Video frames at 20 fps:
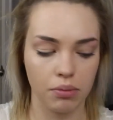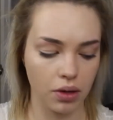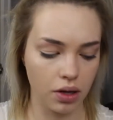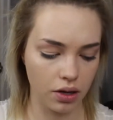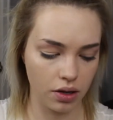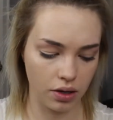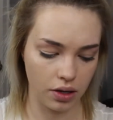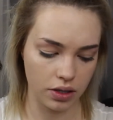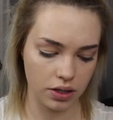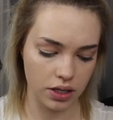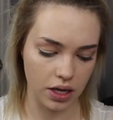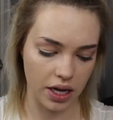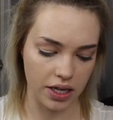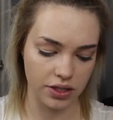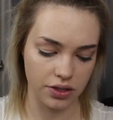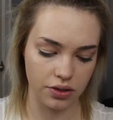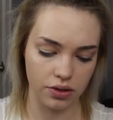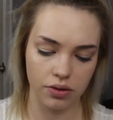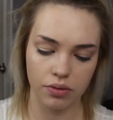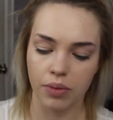blonde, I
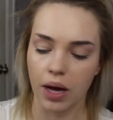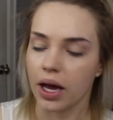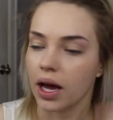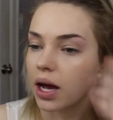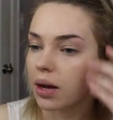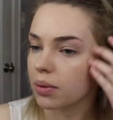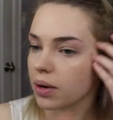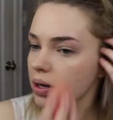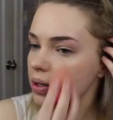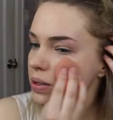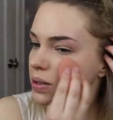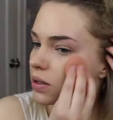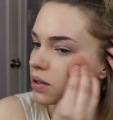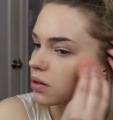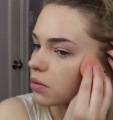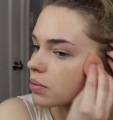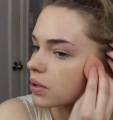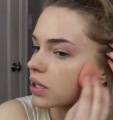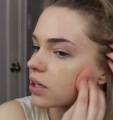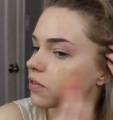do my eyebrows a
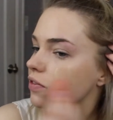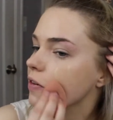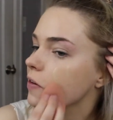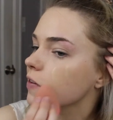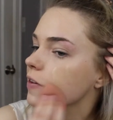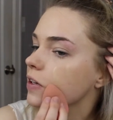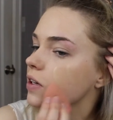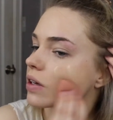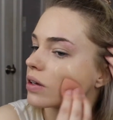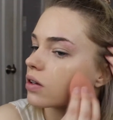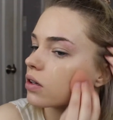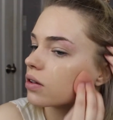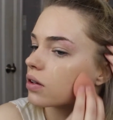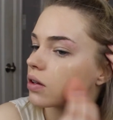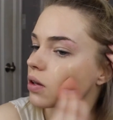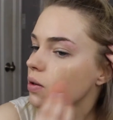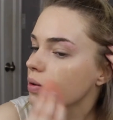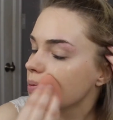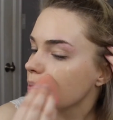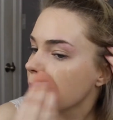little bit differently.
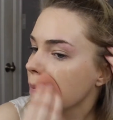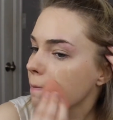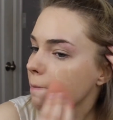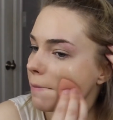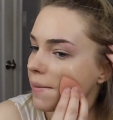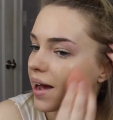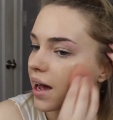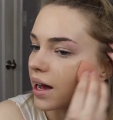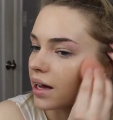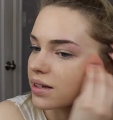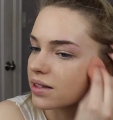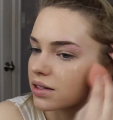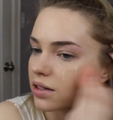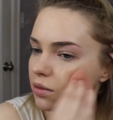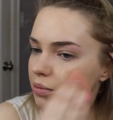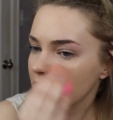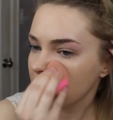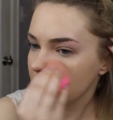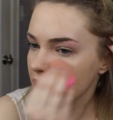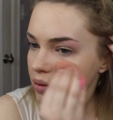I
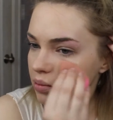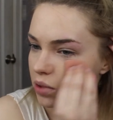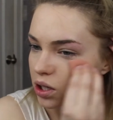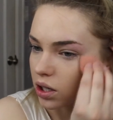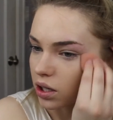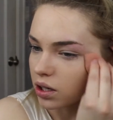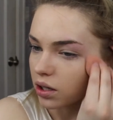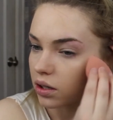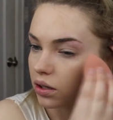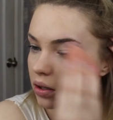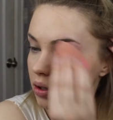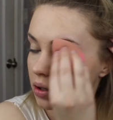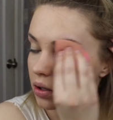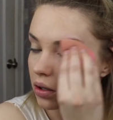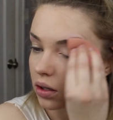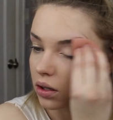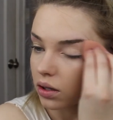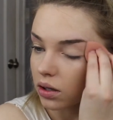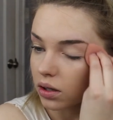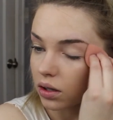still make them dark.
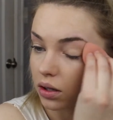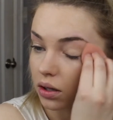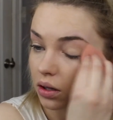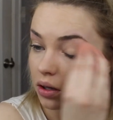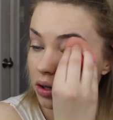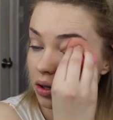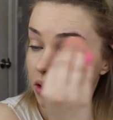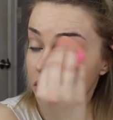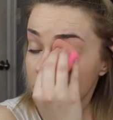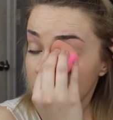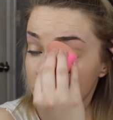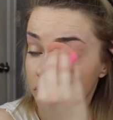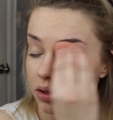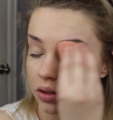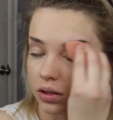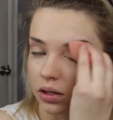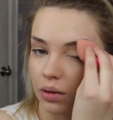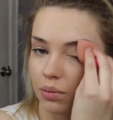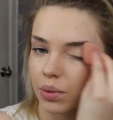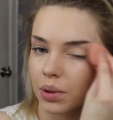
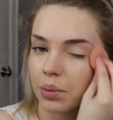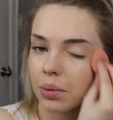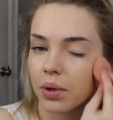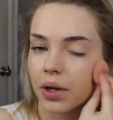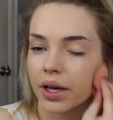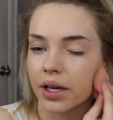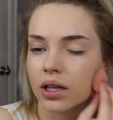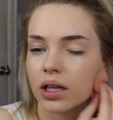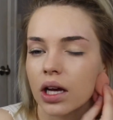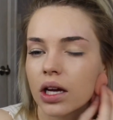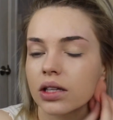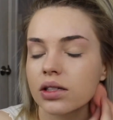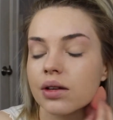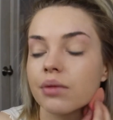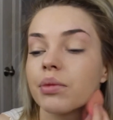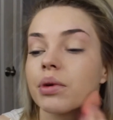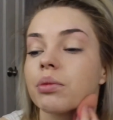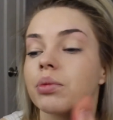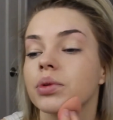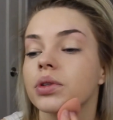Some people like that,
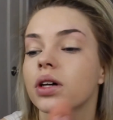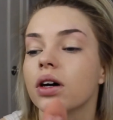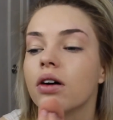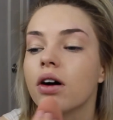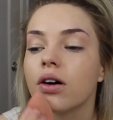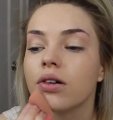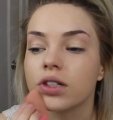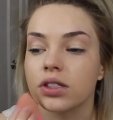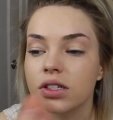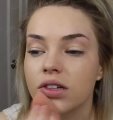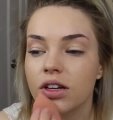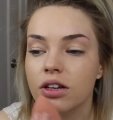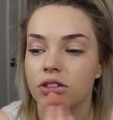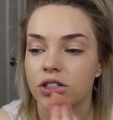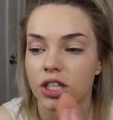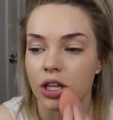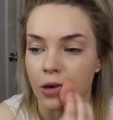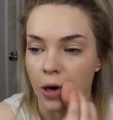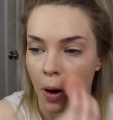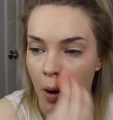some people don't. To
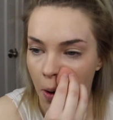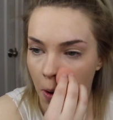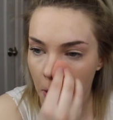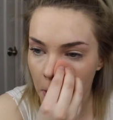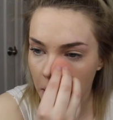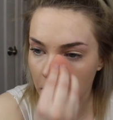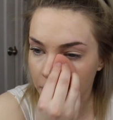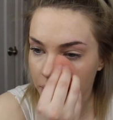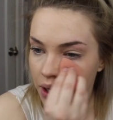each their own. I